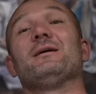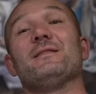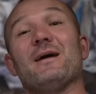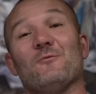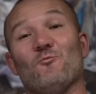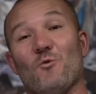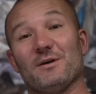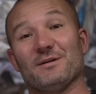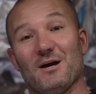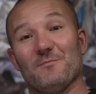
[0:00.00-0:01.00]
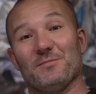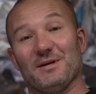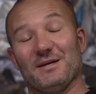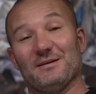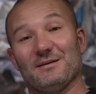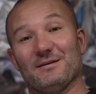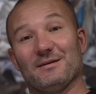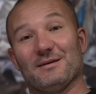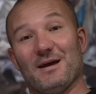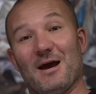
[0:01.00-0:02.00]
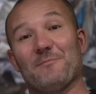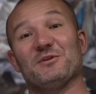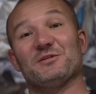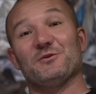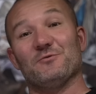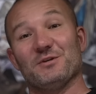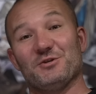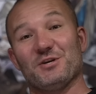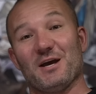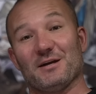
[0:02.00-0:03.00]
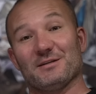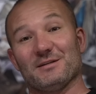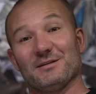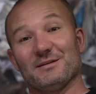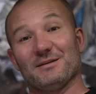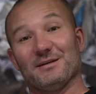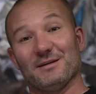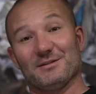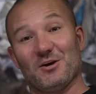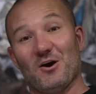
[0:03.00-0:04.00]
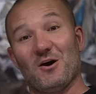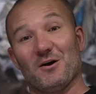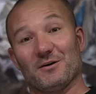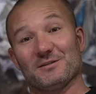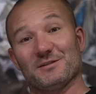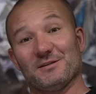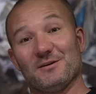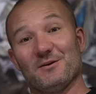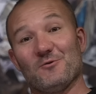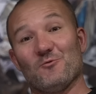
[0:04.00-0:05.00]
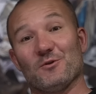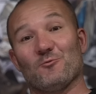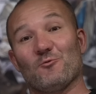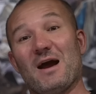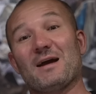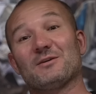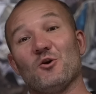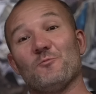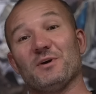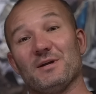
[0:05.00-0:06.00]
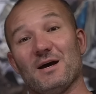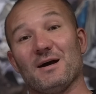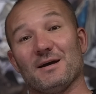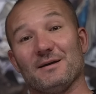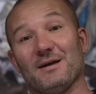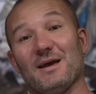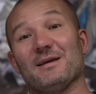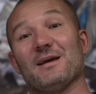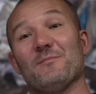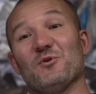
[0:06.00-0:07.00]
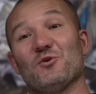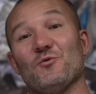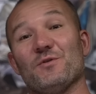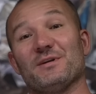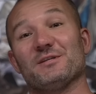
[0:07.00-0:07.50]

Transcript: That one company happens to inject its hogs with ractopamine, a chemical that